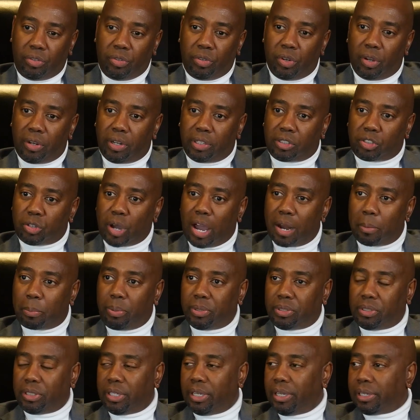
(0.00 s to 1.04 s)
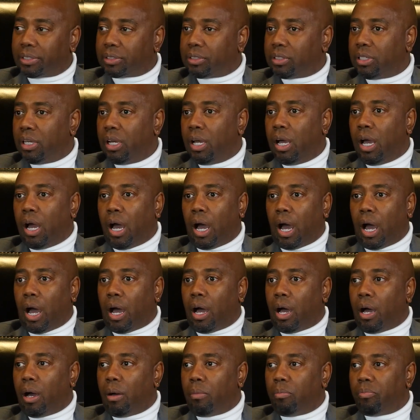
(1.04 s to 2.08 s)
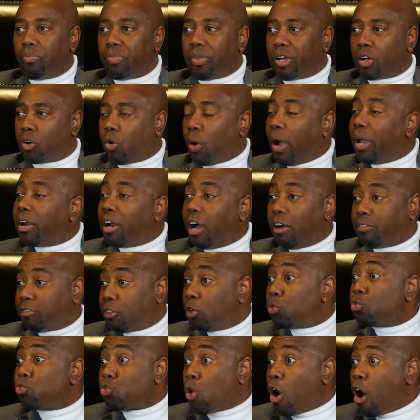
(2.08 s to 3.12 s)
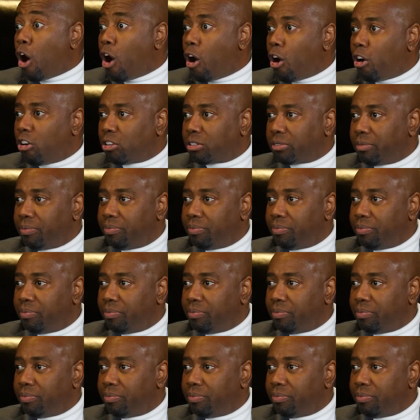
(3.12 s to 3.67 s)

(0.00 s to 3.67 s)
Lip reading: You know, they try to predict. They're quite often wrong.